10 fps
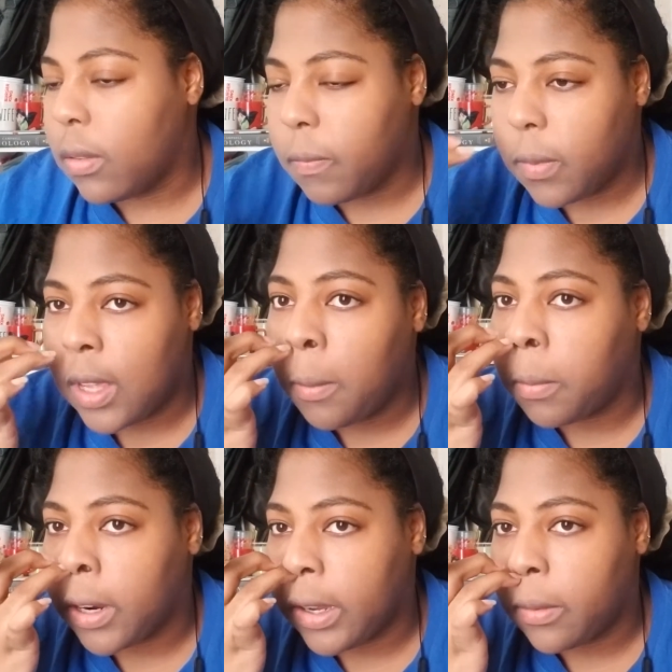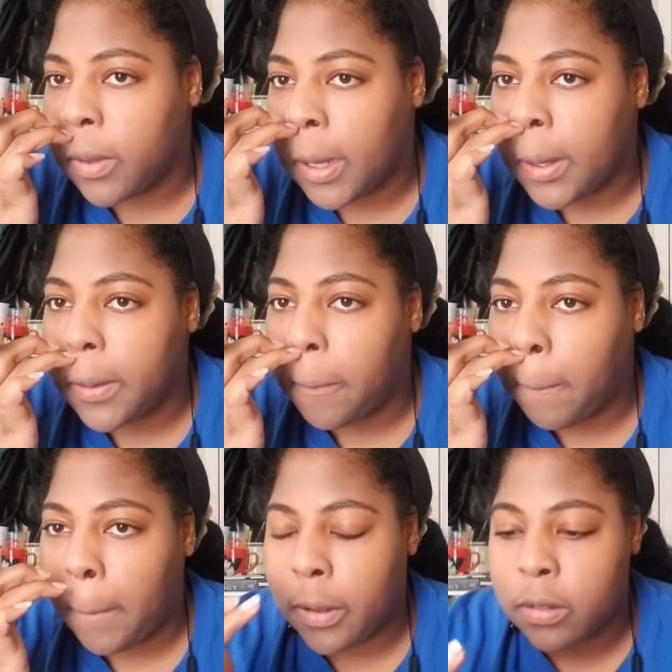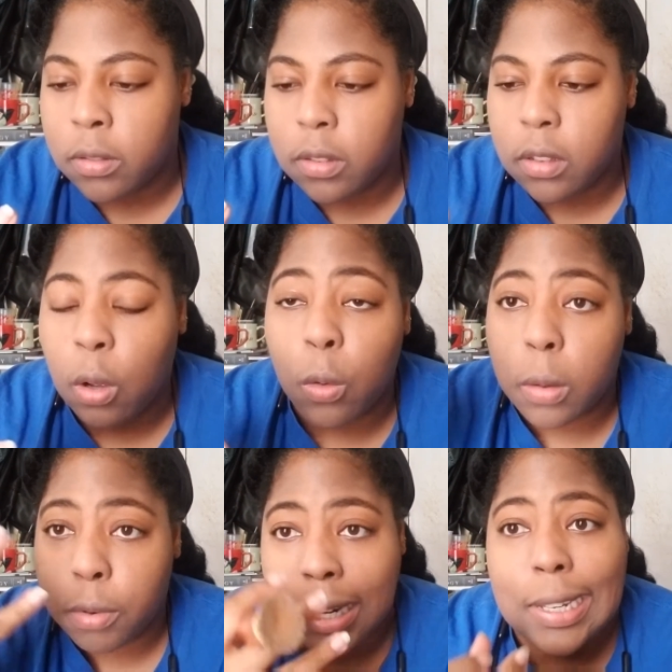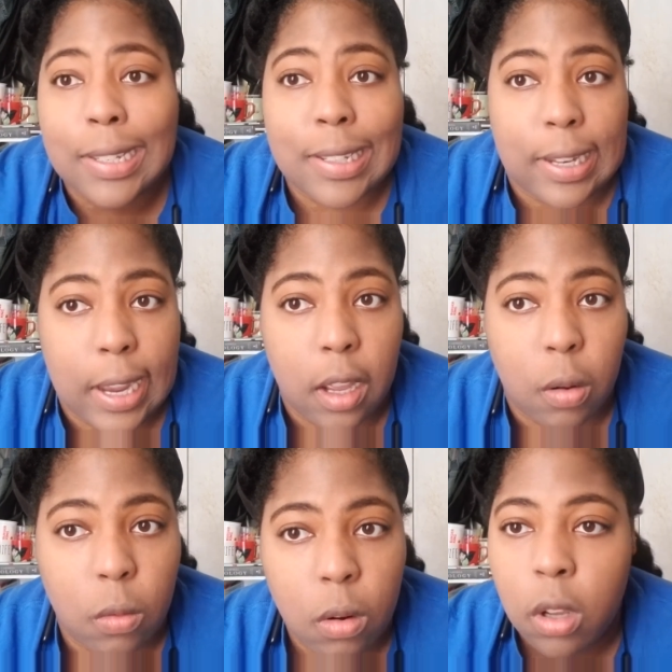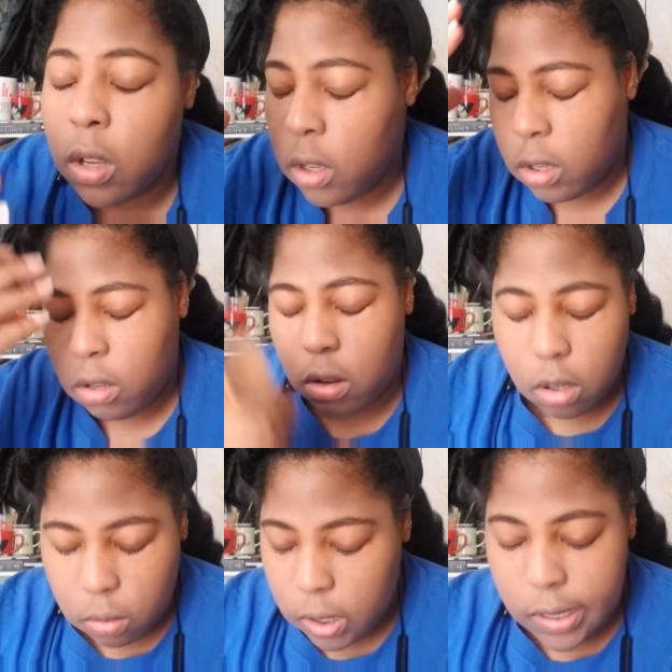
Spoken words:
Not brighten, like tone the brightness down, all the way